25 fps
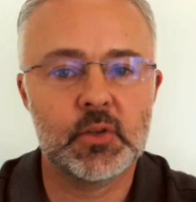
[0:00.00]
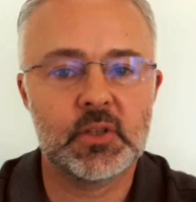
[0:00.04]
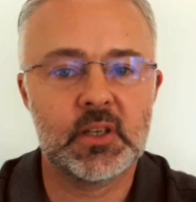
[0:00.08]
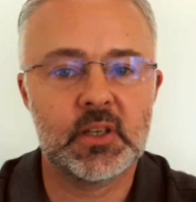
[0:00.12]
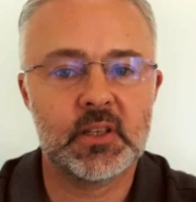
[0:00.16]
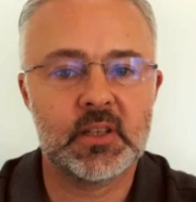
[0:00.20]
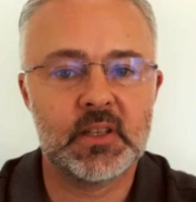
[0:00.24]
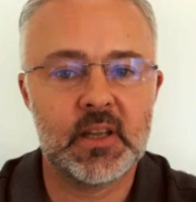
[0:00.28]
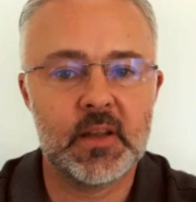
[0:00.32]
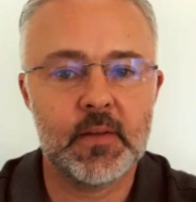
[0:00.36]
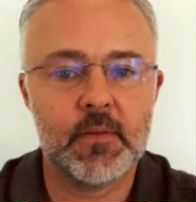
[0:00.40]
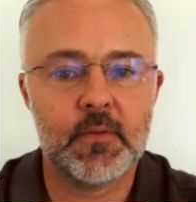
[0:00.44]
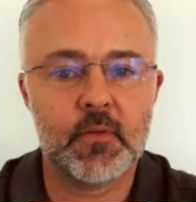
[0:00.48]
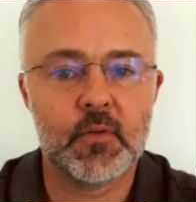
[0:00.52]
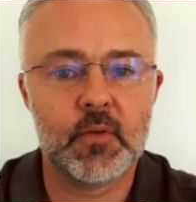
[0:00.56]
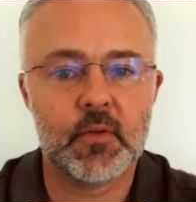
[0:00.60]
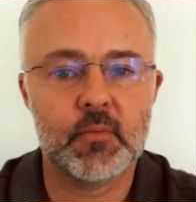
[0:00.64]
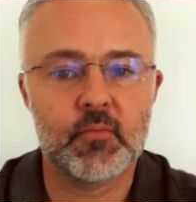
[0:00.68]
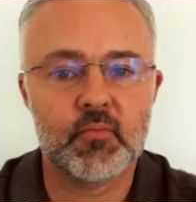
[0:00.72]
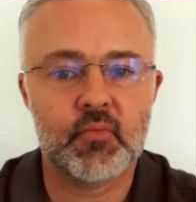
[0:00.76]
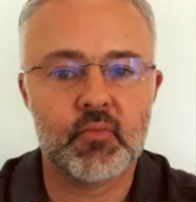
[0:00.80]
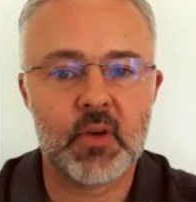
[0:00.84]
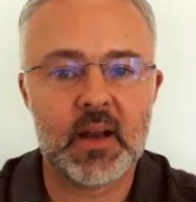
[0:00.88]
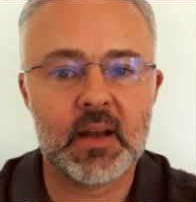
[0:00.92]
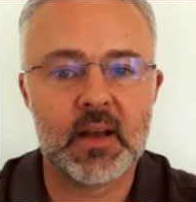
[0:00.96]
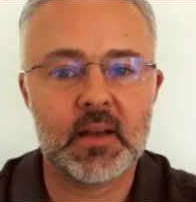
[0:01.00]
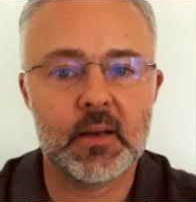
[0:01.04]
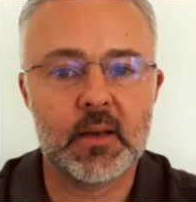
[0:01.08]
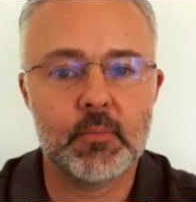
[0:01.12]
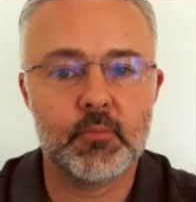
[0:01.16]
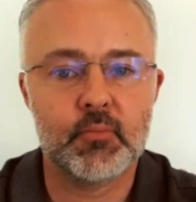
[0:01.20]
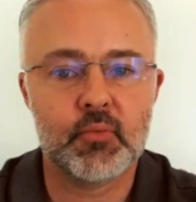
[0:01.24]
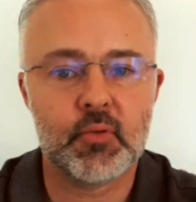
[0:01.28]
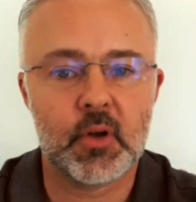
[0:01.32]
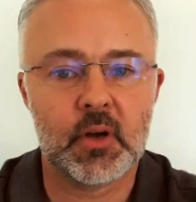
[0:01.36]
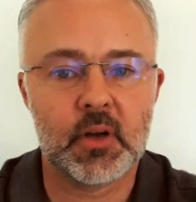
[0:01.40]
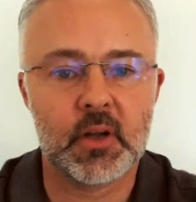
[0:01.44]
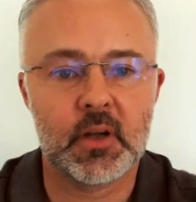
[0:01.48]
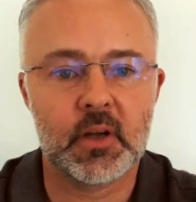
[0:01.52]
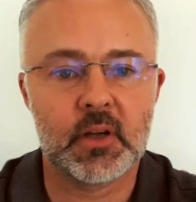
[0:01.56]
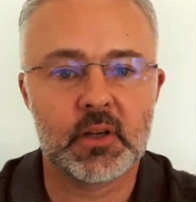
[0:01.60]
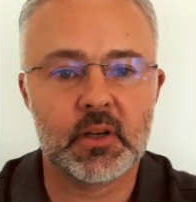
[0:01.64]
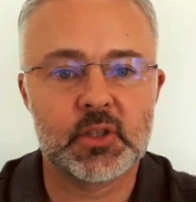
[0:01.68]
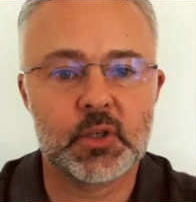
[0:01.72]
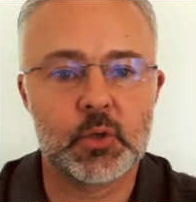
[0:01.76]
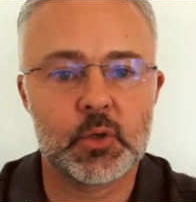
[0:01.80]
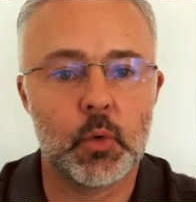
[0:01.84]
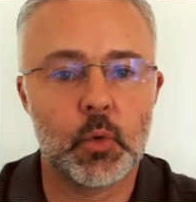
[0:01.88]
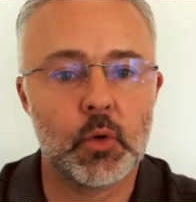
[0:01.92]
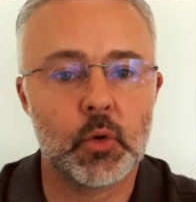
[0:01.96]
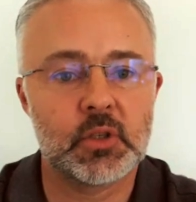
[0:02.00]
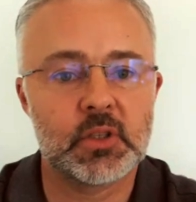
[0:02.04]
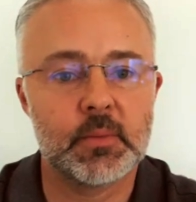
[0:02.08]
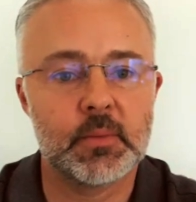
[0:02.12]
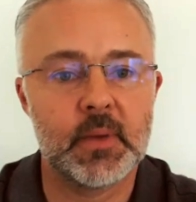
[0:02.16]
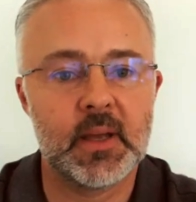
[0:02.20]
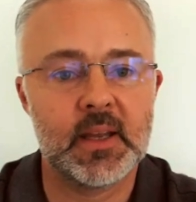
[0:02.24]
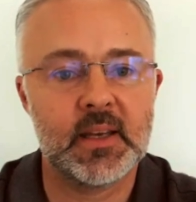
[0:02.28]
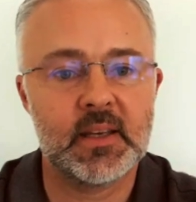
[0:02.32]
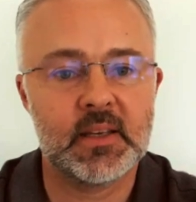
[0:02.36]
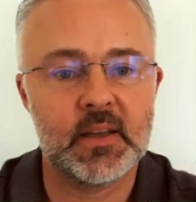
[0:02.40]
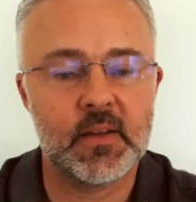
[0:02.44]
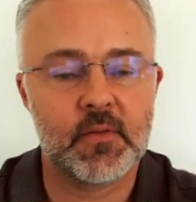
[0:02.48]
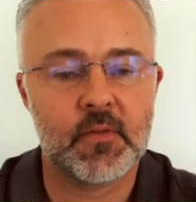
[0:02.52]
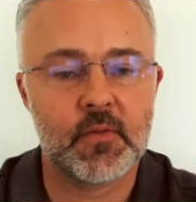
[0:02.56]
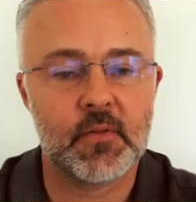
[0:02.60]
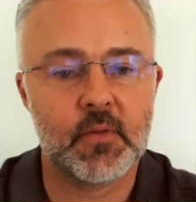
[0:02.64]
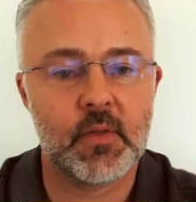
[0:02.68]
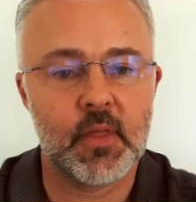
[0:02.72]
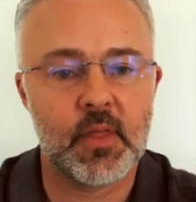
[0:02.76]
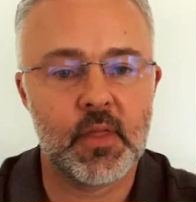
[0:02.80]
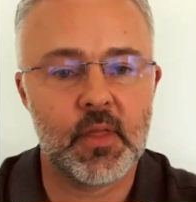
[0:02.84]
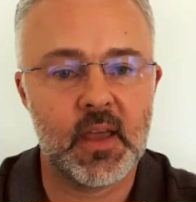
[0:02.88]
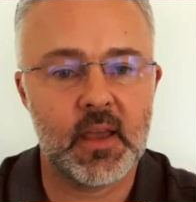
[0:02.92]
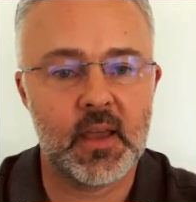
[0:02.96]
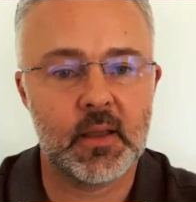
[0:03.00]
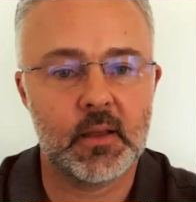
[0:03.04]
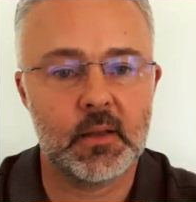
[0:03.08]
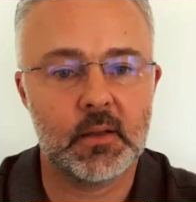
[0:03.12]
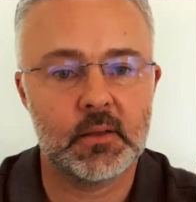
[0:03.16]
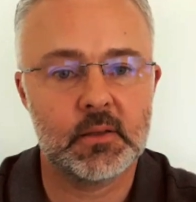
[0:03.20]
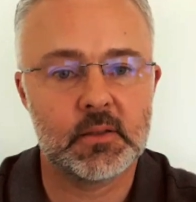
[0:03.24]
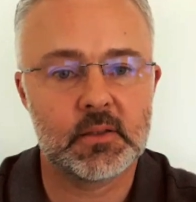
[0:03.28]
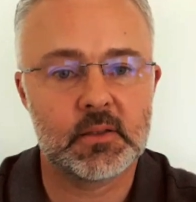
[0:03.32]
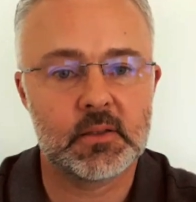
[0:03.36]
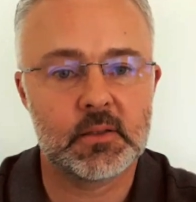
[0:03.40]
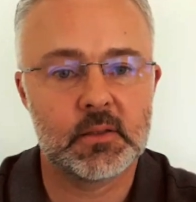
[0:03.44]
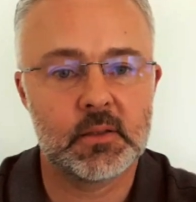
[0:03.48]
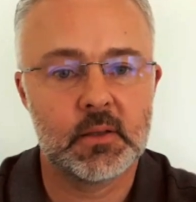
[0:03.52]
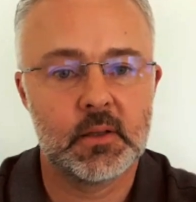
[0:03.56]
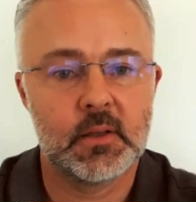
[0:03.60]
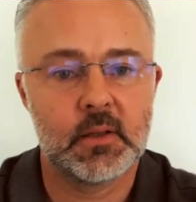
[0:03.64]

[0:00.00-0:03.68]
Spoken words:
using different branded products to automate different things.